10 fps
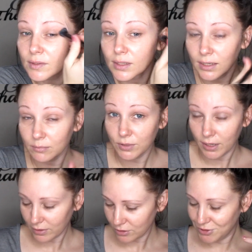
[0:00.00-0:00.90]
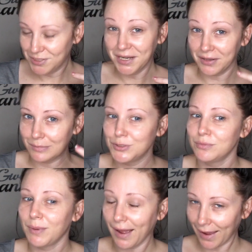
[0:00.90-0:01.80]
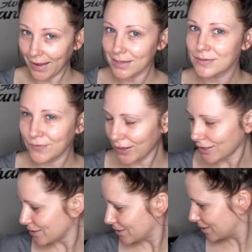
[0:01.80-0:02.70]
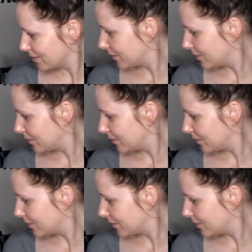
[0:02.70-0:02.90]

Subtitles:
And as you can tell, I'm doing my eyes first.